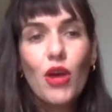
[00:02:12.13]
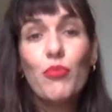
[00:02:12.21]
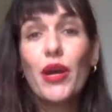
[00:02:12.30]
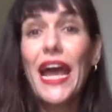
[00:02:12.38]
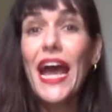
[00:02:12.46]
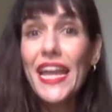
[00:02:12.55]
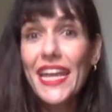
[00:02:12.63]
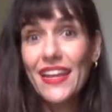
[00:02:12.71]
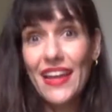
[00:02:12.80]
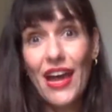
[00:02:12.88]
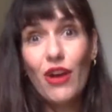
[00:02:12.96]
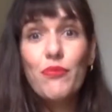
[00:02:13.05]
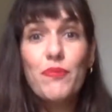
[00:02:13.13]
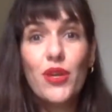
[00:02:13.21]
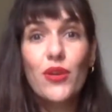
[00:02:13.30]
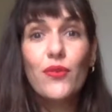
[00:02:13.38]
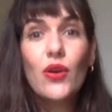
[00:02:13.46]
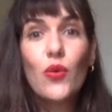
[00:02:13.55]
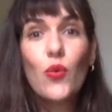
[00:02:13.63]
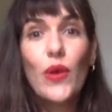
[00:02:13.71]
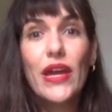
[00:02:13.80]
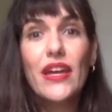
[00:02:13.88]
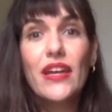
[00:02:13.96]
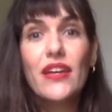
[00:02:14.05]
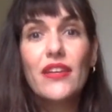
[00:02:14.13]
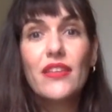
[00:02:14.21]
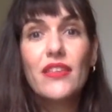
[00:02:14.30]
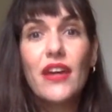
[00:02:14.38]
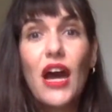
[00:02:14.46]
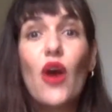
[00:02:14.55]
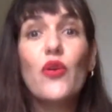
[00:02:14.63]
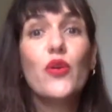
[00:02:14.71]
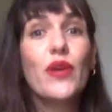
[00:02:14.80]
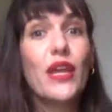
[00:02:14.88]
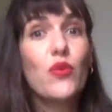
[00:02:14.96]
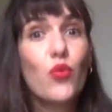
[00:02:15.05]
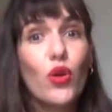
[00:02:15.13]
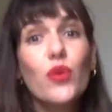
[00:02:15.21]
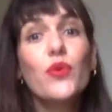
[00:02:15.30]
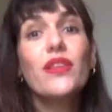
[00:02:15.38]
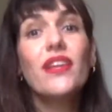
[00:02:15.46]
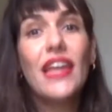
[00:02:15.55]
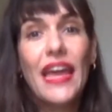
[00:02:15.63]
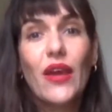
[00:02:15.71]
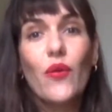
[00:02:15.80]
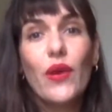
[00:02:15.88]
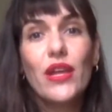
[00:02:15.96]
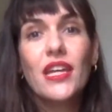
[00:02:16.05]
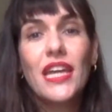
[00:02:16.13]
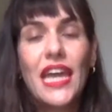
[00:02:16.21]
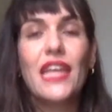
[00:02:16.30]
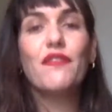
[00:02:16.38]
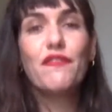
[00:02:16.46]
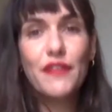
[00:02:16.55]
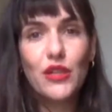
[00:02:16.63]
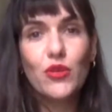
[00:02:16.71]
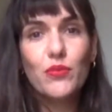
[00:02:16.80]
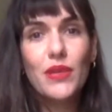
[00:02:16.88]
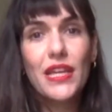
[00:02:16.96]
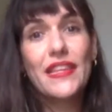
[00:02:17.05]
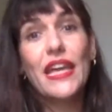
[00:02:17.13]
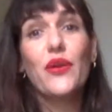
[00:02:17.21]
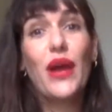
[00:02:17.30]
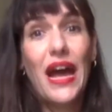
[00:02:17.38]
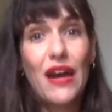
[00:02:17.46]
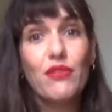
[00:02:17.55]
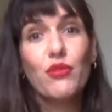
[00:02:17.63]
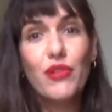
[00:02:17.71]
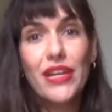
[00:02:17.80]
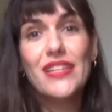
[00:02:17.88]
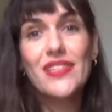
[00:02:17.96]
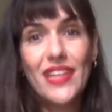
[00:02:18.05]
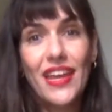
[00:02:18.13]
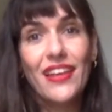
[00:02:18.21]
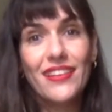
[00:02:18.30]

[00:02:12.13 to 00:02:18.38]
but I can help you with how you can work with the language in a film that you have already seen.